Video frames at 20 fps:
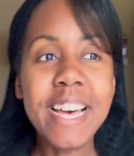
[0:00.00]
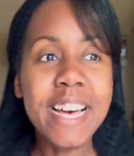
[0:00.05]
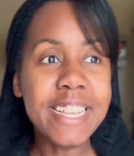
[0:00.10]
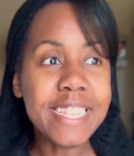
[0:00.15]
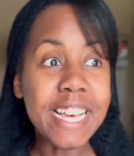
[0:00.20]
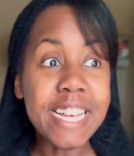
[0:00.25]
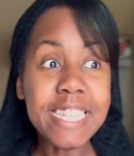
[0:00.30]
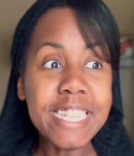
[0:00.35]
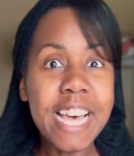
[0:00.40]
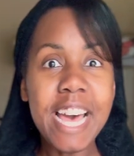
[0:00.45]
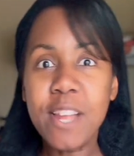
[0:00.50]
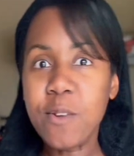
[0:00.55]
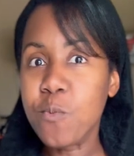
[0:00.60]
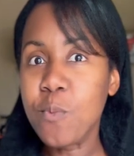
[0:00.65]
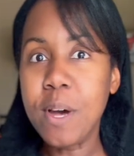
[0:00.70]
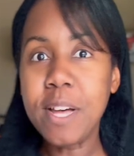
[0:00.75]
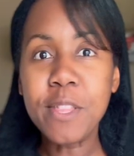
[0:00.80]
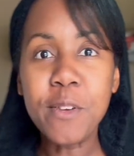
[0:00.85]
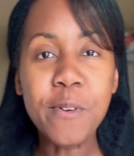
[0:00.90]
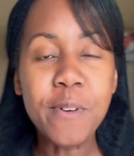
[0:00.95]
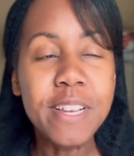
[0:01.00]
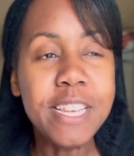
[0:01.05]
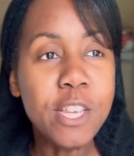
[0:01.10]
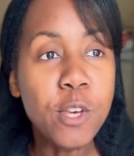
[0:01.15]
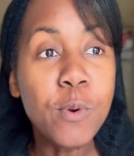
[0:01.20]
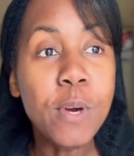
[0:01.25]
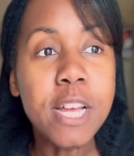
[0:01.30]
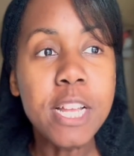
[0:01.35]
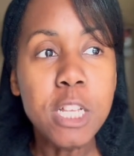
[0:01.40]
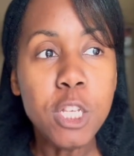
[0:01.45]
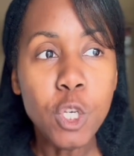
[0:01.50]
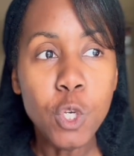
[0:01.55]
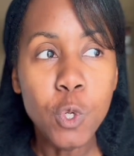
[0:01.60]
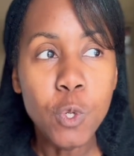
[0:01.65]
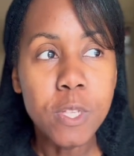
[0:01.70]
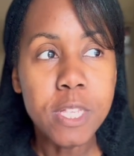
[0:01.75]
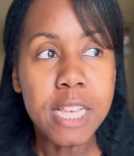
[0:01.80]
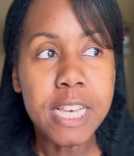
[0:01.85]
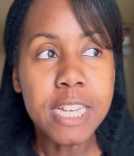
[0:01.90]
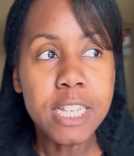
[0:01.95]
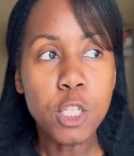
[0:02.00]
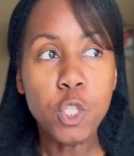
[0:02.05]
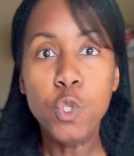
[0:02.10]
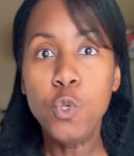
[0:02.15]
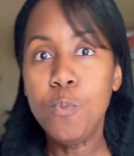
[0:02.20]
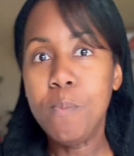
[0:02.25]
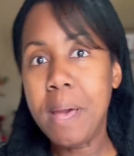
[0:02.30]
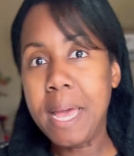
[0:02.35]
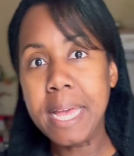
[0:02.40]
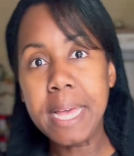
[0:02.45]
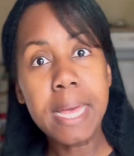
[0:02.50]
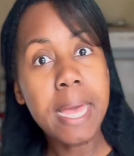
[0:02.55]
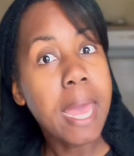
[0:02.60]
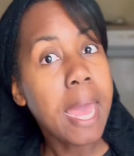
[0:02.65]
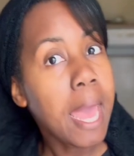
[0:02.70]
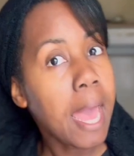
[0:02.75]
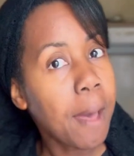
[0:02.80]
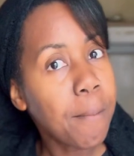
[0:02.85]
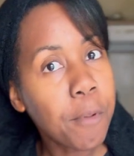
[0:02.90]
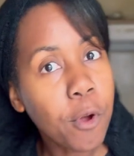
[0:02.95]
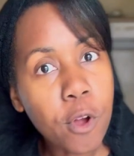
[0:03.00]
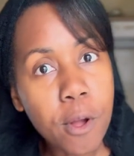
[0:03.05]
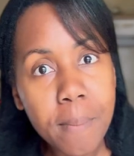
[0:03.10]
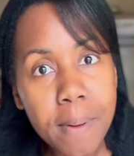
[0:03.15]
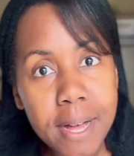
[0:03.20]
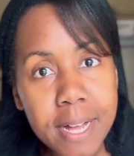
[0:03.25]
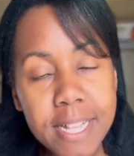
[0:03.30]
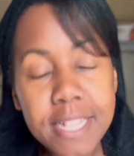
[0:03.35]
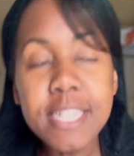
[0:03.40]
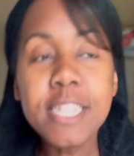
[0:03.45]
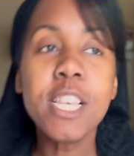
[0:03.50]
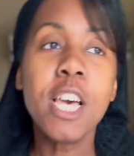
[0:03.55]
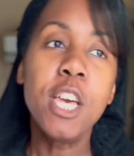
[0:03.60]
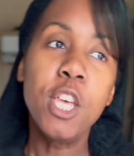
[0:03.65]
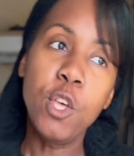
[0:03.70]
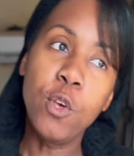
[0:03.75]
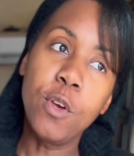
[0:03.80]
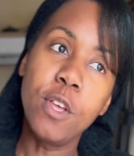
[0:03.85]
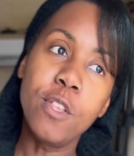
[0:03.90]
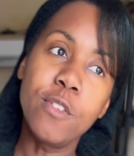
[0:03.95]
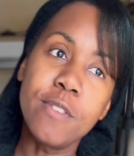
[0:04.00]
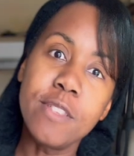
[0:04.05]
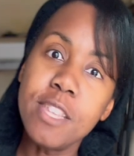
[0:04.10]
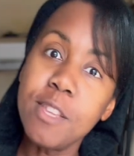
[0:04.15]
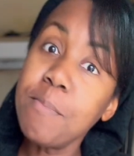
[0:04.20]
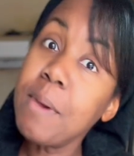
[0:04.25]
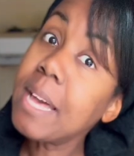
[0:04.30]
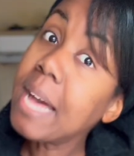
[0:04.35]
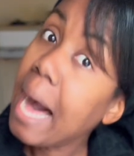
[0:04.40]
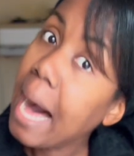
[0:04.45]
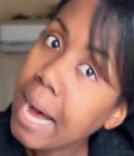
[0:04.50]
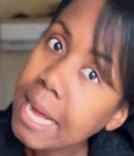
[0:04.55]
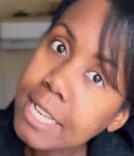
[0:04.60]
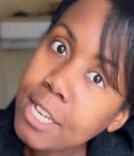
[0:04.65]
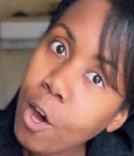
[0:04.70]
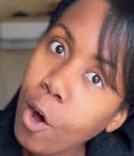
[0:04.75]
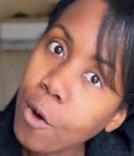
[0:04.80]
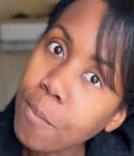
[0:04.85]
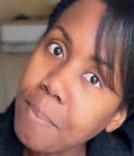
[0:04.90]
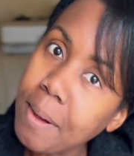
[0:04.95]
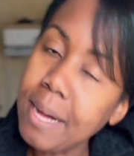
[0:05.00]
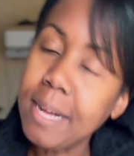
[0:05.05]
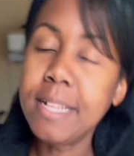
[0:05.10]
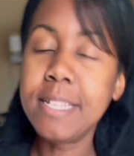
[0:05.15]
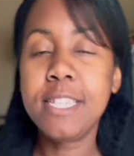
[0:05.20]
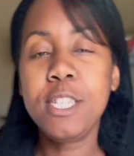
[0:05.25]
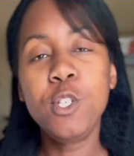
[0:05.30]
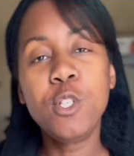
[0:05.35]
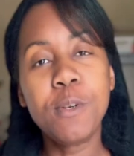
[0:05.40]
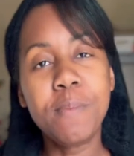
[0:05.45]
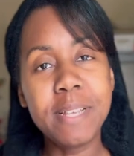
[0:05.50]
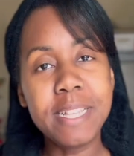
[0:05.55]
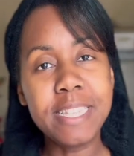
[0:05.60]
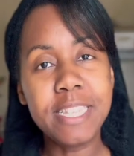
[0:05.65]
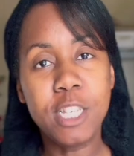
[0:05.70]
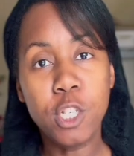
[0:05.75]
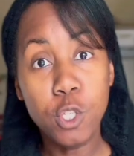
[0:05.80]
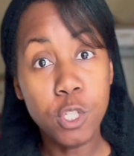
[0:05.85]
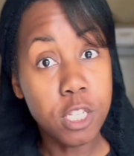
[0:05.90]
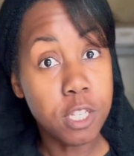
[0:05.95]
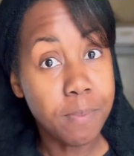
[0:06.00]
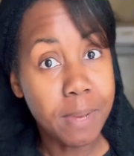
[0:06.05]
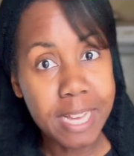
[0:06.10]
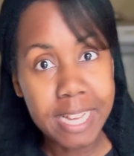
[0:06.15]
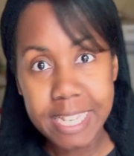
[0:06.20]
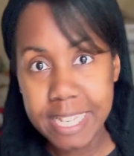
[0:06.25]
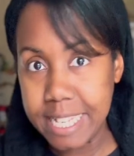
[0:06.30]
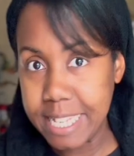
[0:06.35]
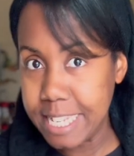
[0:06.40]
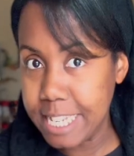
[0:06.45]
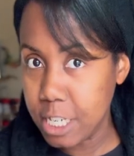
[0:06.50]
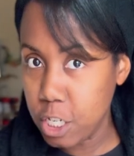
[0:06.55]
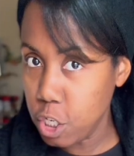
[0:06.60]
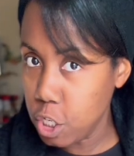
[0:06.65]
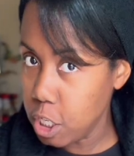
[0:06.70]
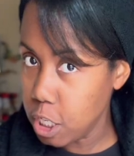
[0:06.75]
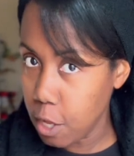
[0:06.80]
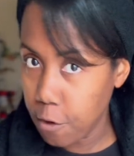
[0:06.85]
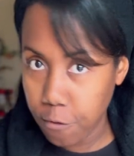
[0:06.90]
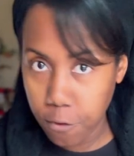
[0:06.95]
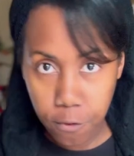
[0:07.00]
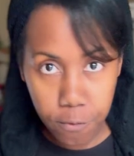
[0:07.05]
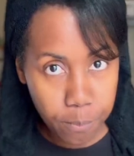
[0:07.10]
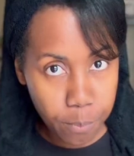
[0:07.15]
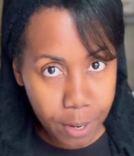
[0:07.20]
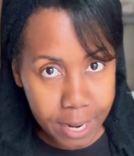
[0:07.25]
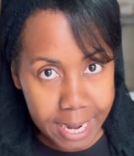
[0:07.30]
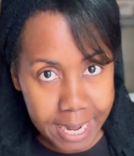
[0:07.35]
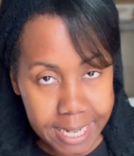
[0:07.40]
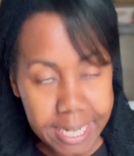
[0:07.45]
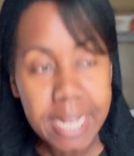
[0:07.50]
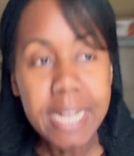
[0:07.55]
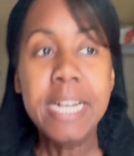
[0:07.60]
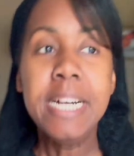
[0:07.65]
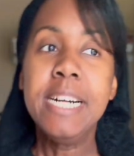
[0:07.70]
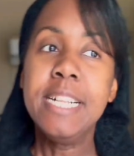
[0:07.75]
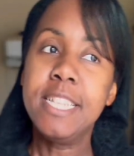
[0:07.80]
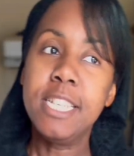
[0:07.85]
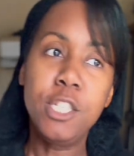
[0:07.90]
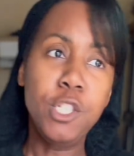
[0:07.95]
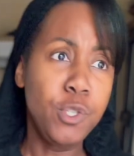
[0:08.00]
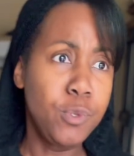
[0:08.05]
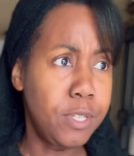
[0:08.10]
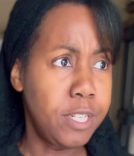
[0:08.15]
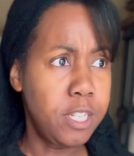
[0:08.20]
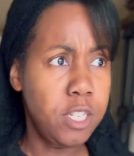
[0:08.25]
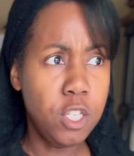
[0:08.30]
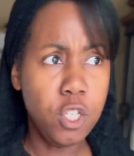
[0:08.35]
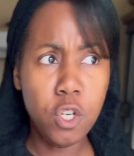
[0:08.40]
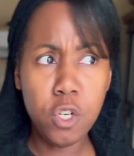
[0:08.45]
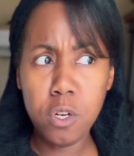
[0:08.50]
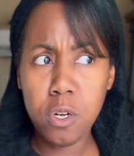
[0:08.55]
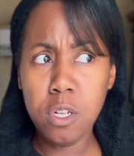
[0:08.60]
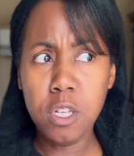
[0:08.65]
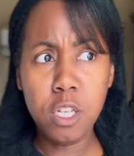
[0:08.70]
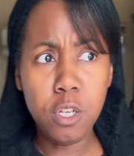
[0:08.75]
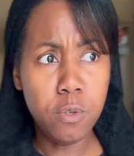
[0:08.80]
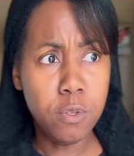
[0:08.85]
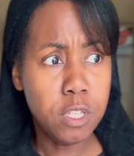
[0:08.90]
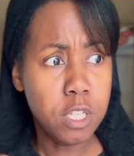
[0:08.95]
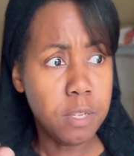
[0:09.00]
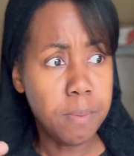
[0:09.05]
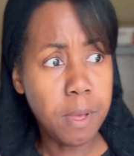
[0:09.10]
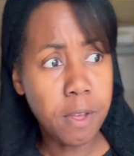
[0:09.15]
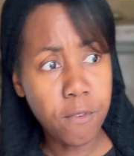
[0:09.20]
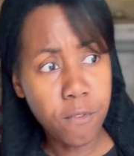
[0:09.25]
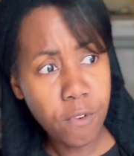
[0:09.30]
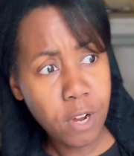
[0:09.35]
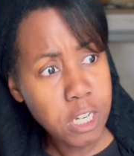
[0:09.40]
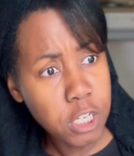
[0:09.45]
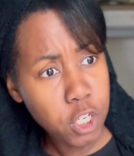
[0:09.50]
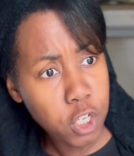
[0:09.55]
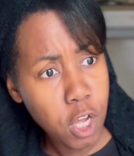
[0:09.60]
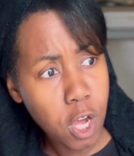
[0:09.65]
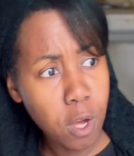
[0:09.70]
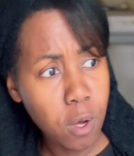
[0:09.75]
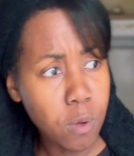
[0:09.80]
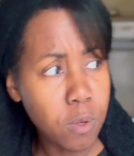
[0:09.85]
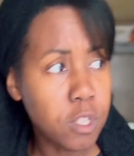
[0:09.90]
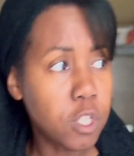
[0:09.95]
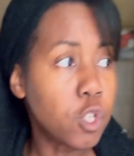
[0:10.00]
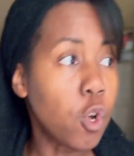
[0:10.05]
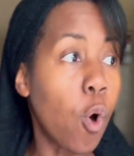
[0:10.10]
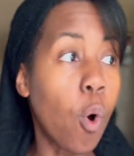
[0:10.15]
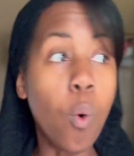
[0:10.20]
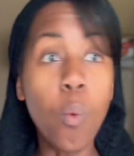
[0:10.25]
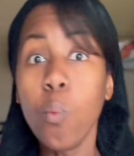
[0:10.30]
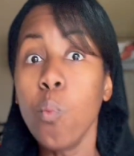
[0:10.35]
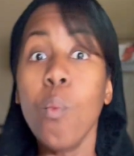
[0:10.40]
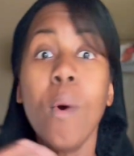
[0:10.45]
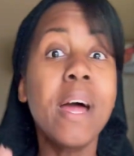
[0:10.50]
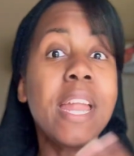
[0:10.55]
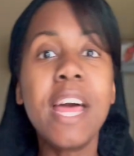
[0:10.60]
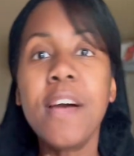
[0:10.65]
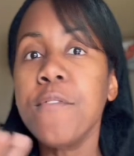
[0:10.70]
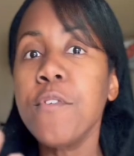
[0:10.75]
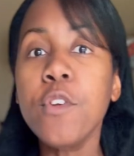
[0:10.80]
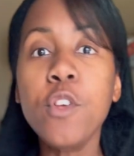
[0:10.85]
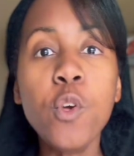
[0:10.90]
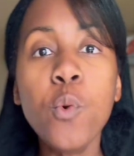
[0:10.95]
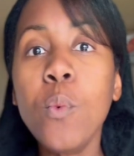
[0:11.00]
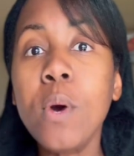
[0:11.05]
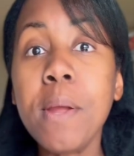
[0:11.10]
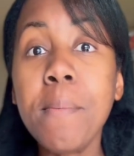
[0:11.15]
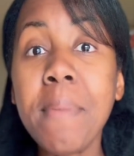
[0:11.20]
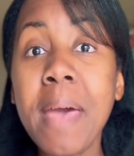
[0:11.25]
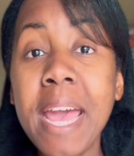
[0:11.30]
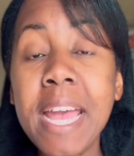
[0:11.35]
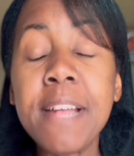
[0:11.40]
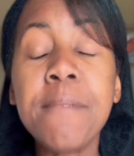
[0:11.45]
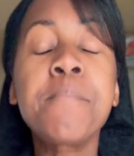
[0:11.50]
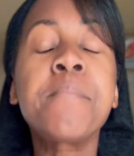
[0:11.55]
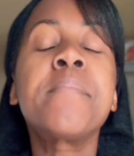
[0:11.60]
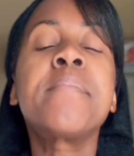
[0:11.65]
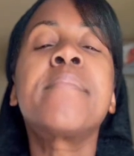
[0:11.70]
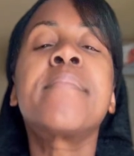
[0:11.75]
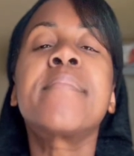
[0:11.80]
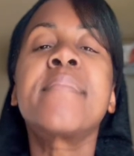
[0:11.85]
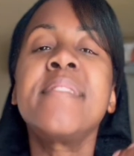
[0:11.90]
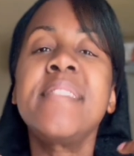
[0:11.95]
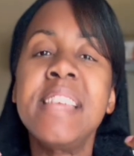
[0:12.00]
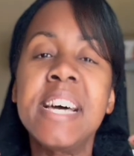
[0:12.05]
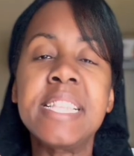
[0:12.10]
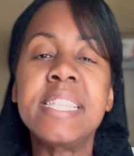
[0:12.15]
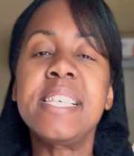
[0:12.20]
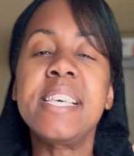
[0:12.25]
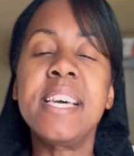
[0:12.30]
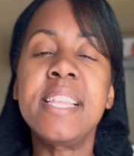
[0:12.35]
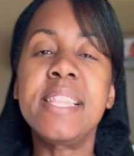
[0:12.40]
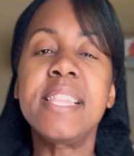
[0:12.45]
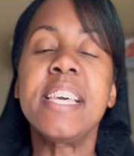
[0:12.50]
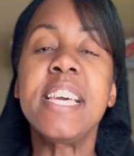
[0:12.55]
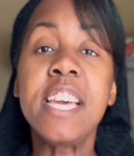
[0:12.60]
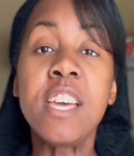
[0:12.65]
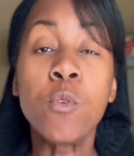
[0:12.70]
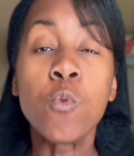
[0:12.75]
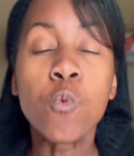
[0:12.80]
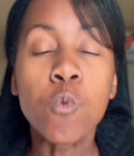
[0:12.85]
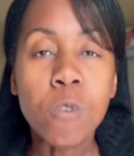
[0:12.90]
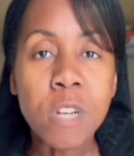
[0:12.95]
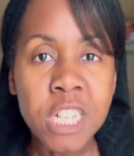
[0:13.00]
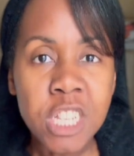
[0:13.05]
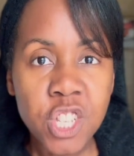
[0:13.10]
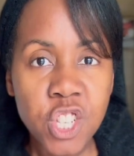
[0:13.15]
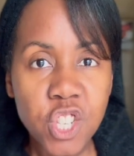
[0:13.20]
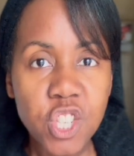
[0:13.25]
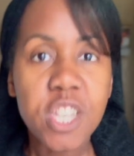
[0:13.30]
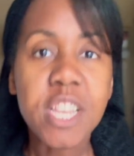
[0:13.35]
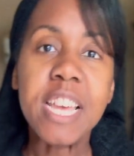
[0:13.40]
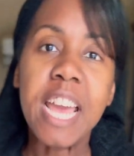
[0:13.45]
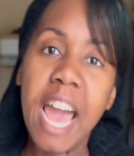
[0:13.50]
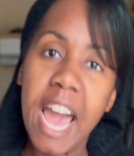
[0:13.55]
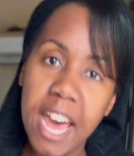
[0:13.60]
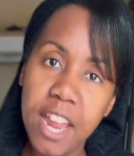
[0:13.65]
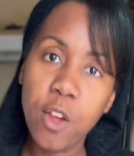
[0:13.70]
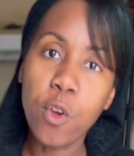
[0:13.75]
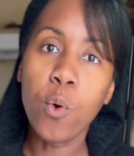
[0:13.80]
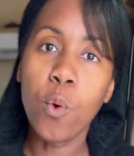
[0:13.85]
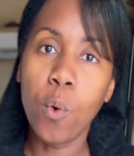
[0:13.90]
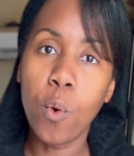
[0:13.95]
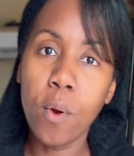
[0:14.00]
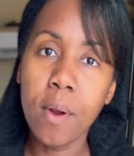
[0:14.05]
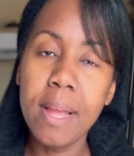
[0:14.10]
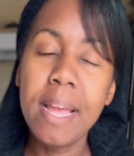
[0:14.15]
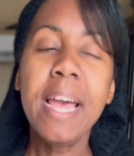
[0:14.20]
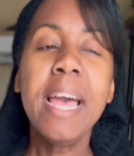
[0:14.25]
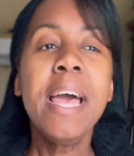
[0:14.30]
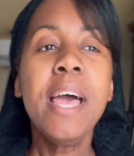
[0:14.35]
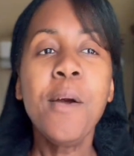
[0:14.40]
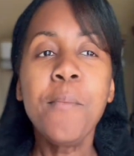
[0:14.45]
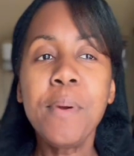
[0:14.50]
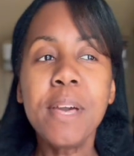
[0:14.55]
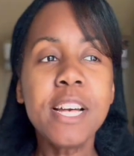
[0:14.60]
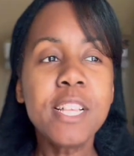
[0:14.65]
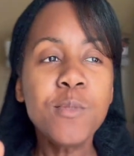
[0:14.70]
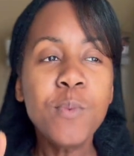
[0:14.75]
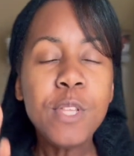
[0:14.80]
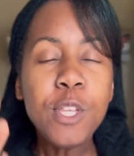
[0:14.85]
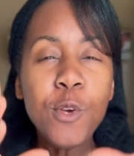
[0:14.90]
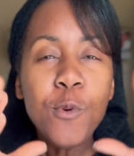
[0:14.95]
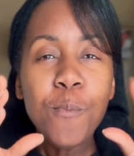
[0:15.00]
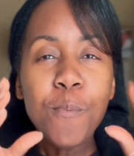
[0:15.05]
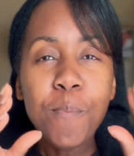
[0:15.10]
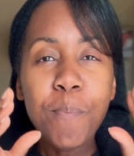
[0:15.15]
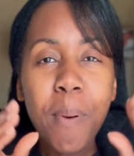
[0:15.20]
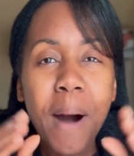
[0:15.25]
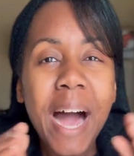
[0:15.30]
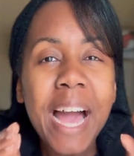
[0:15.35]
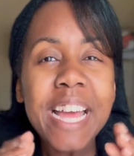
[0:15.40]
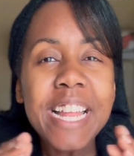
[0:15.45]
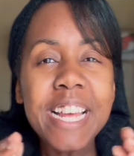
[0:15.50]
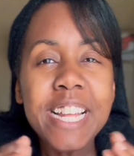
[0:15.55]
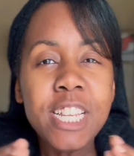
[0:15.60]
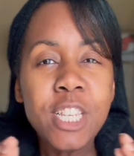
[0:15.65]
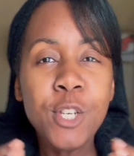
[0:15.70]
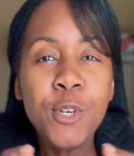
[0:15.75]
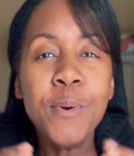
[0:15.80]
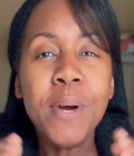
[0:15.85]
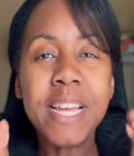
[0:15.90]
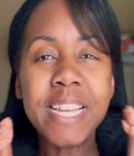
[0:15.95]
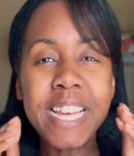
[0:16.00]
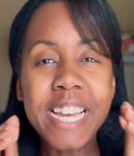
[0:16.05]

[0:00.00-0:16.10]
As I said, whether you can use it to make hamburger buns, you can use it to make hot dog buns, you can use it to make a delicious loaf of bread that you can in turn use to make French toast or whatever you want to make that's in the enriched category. Because when you bite into an